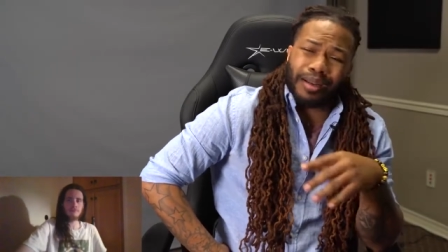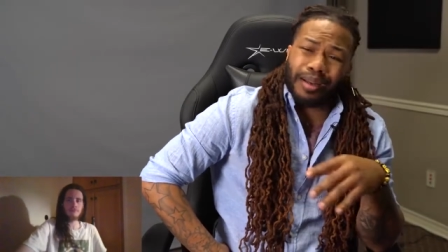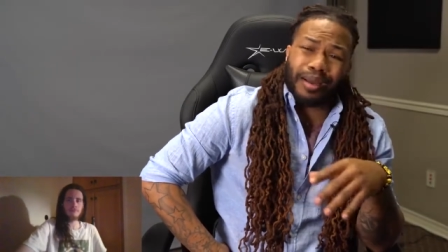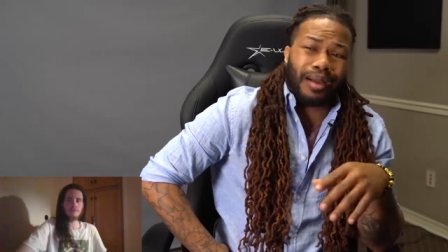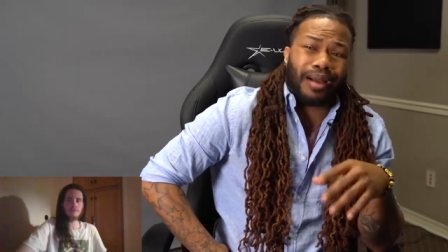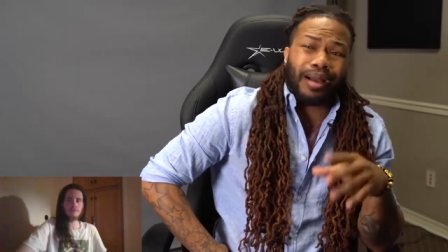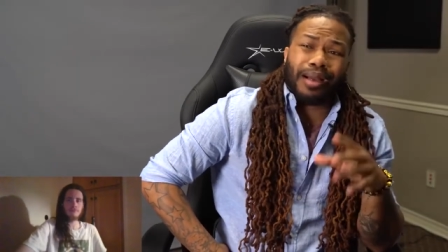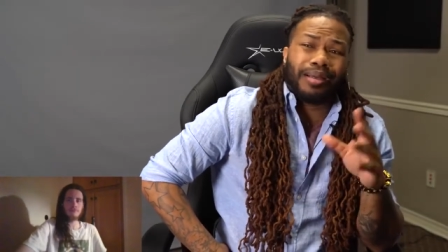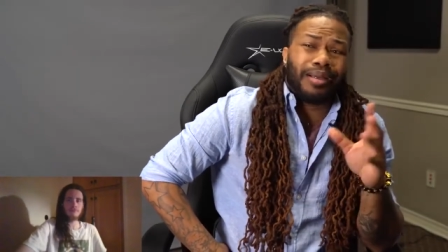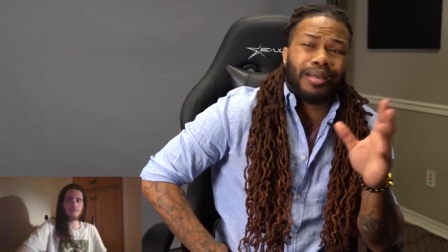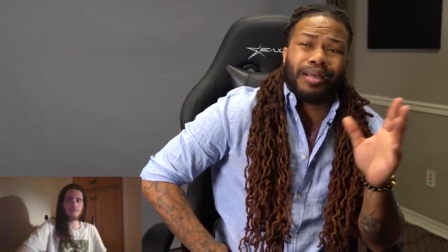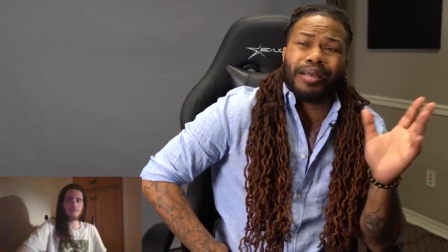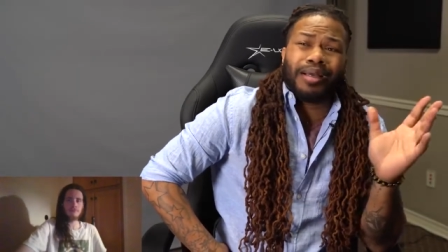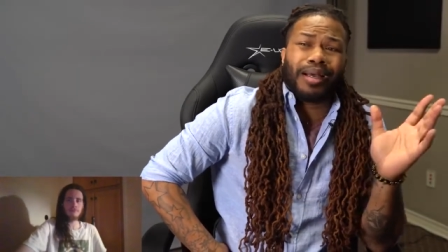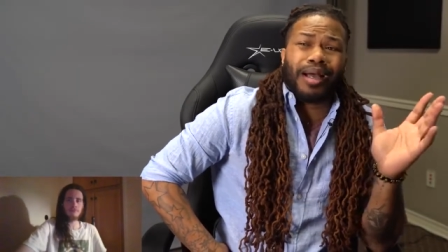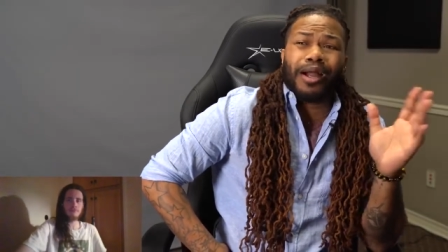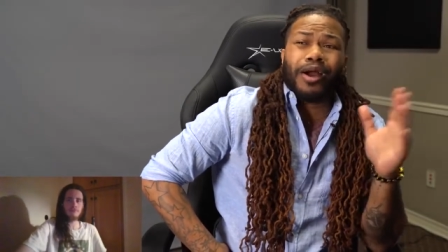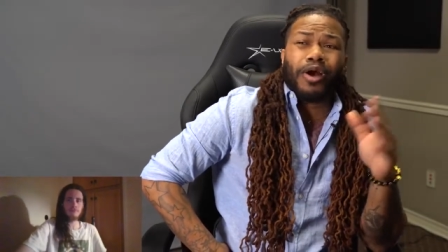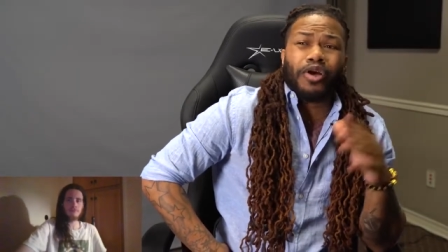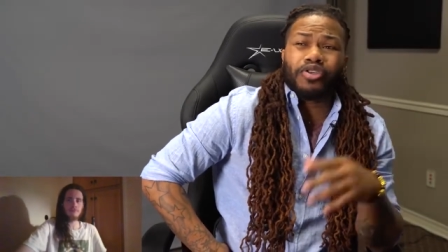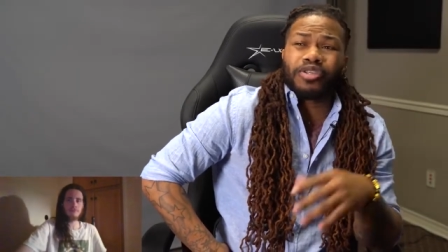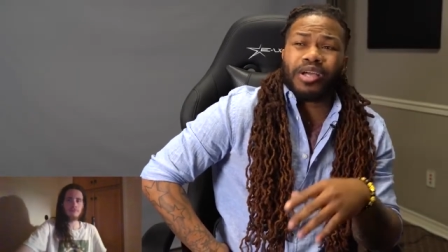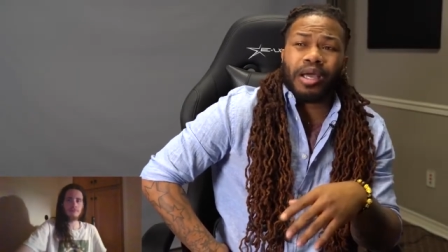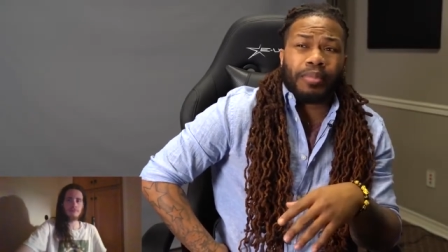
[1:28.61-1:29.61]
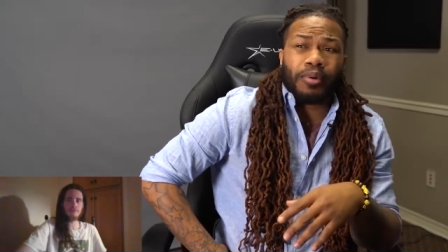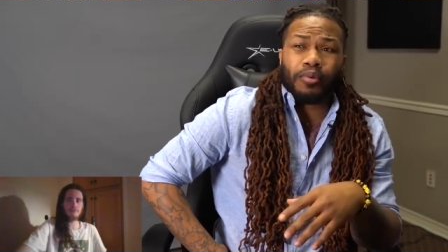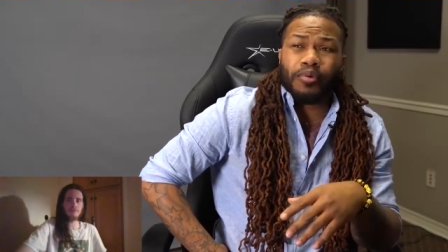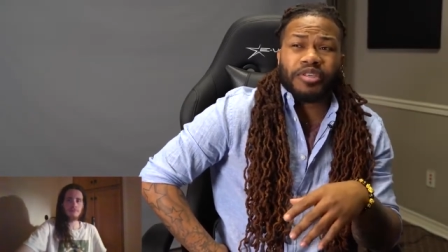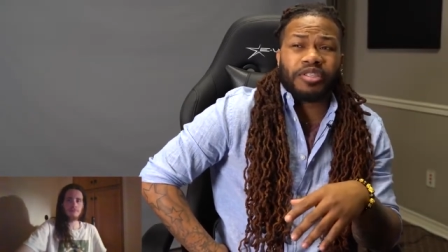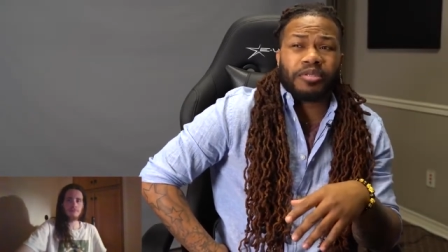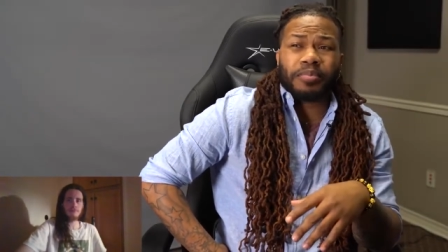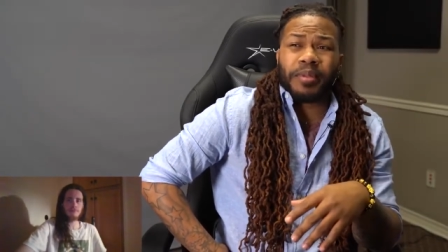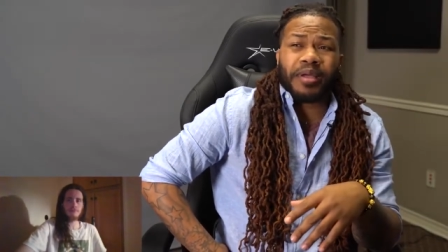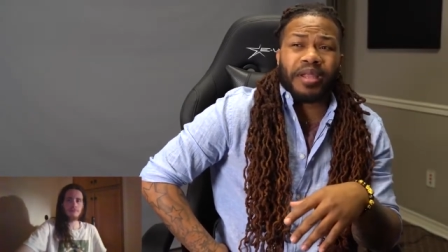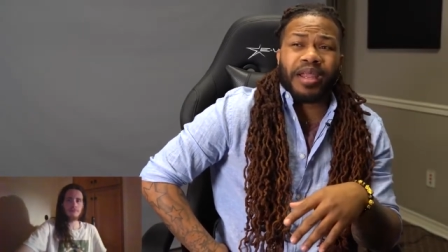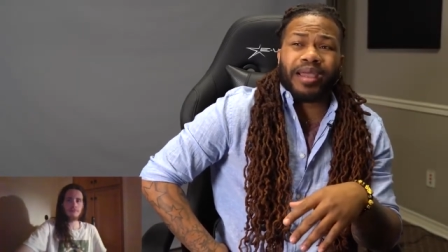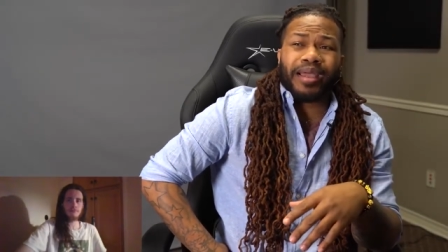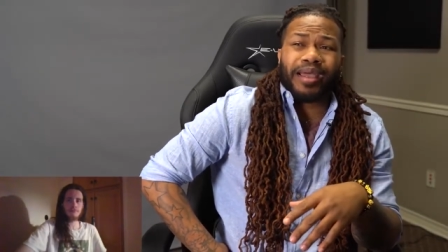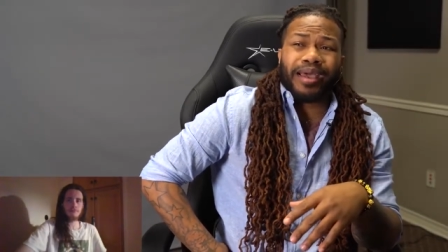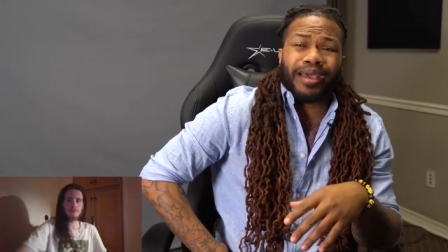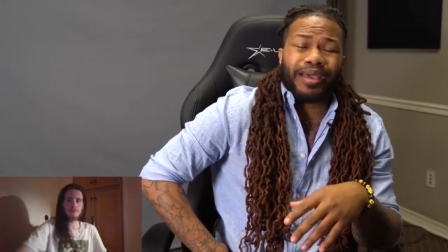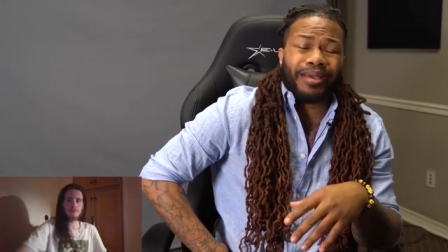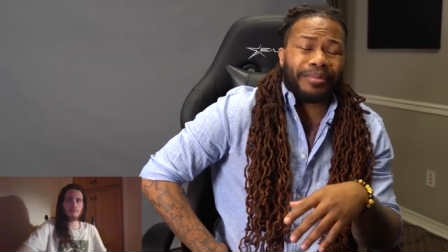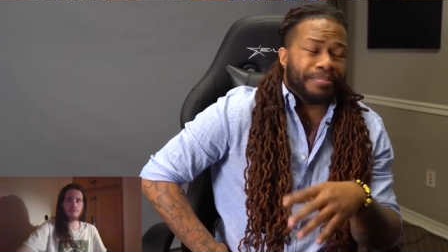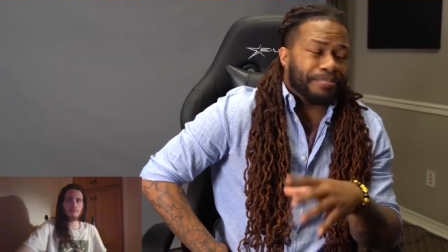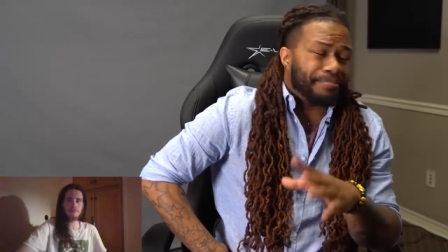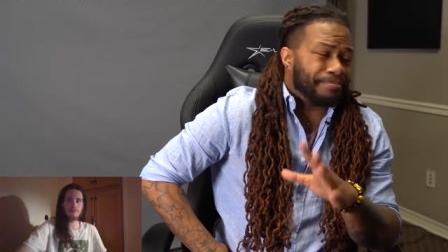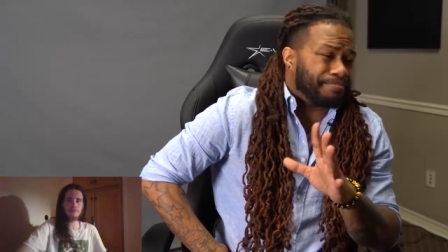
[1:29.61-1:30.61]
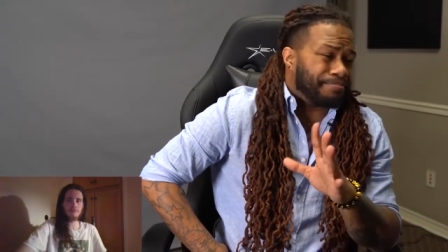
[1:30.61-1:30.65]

nah. I heard you gotta be rich to play that game.